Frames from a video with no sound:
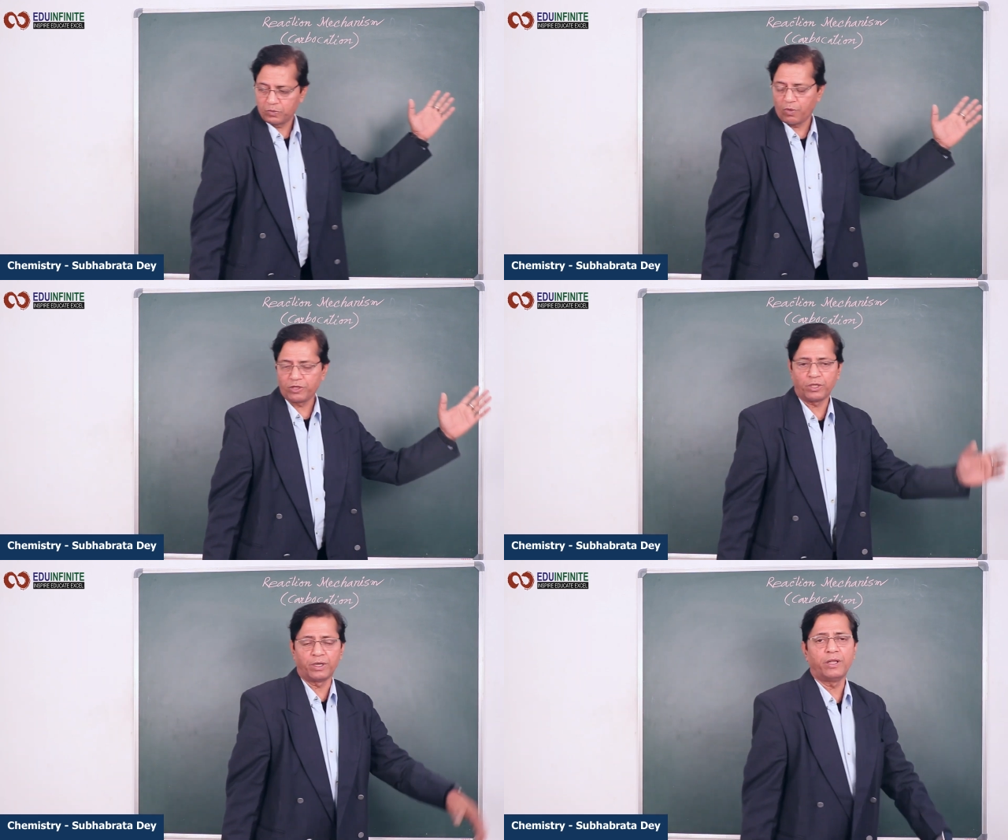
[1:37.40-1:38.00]

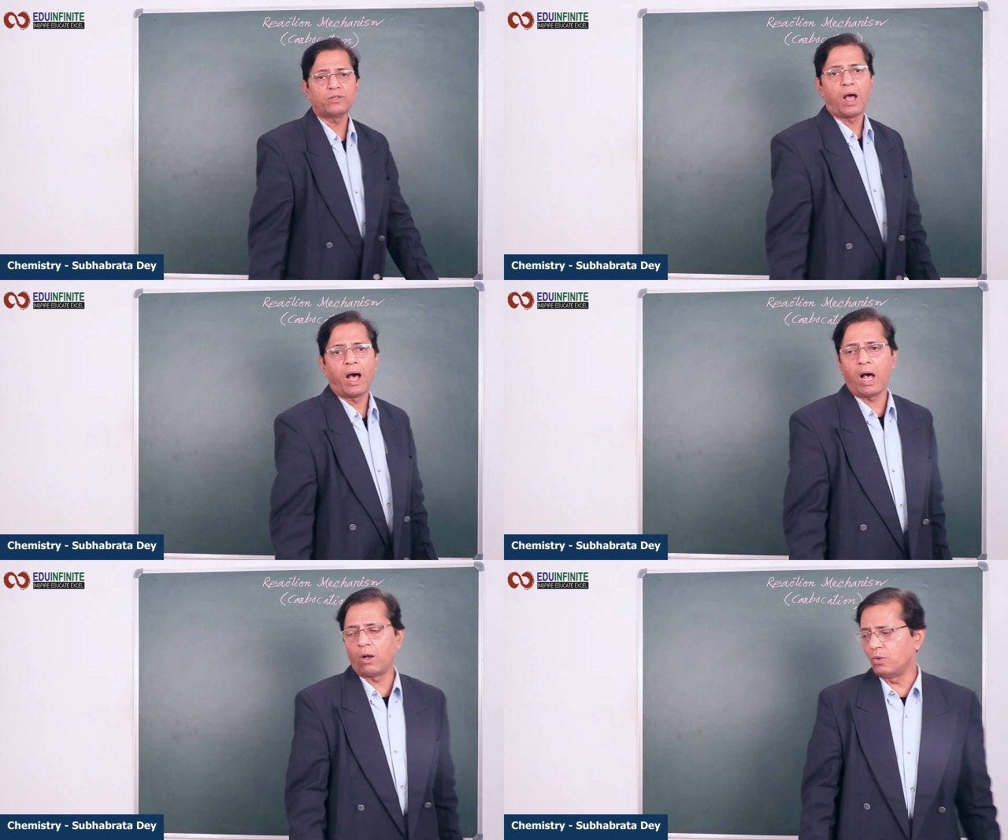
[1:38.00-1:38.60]
question is
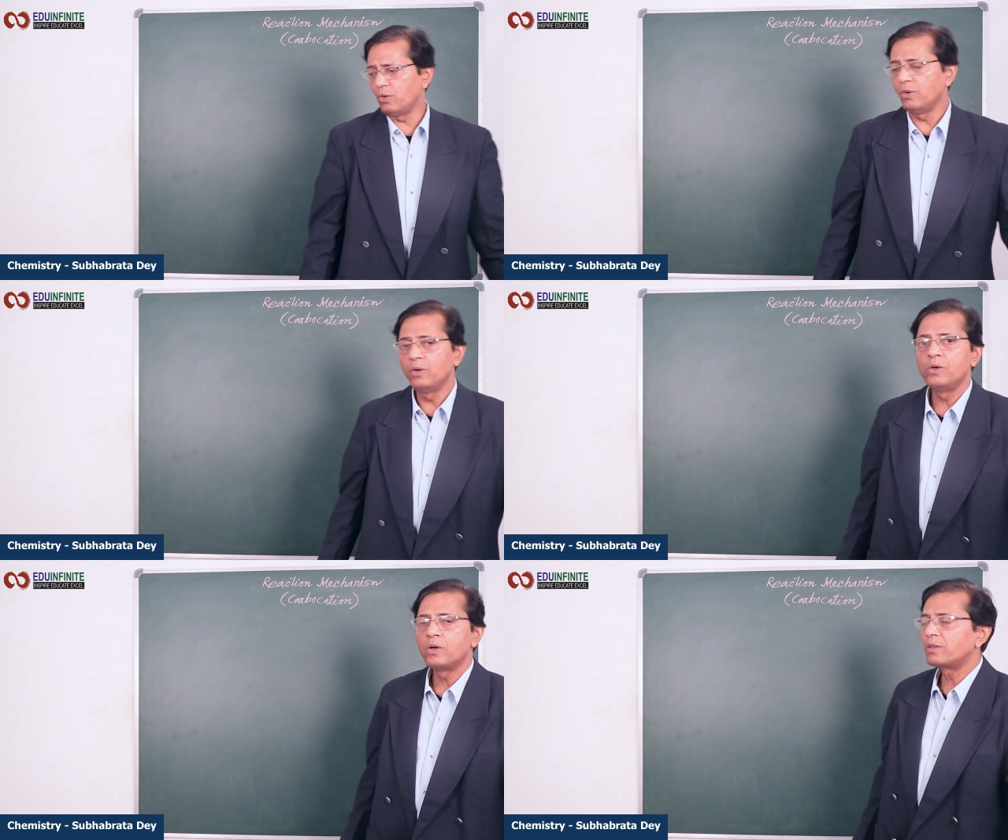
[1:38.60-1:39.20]

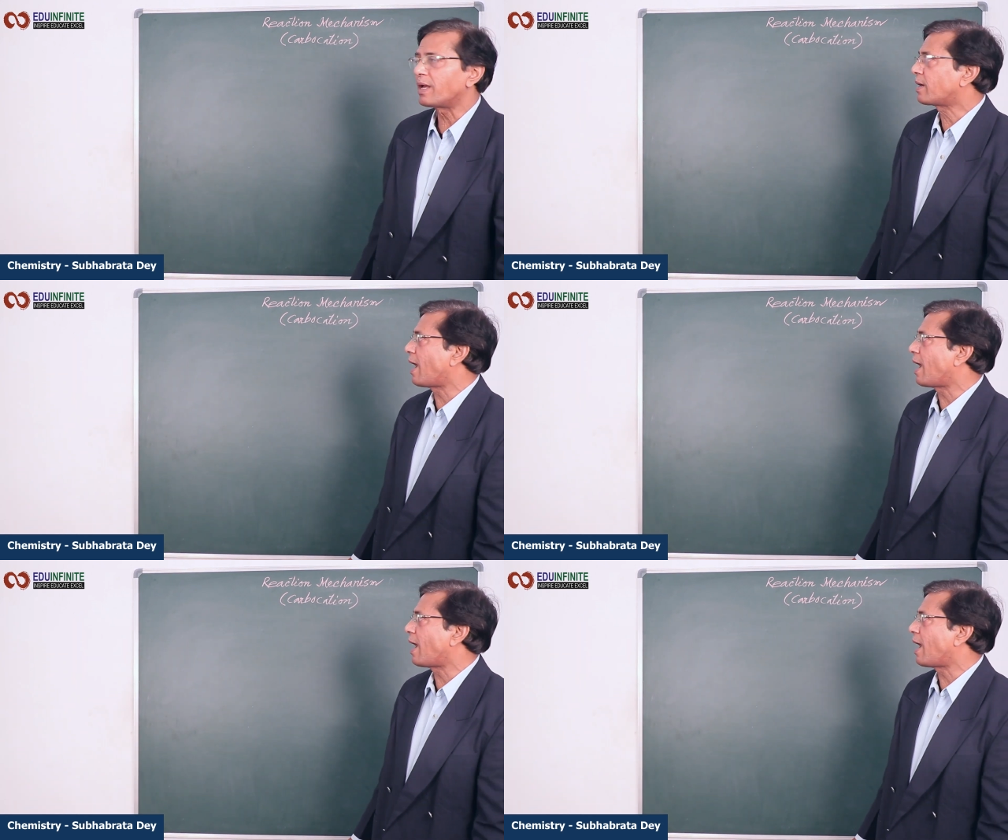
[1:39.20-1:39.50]
how the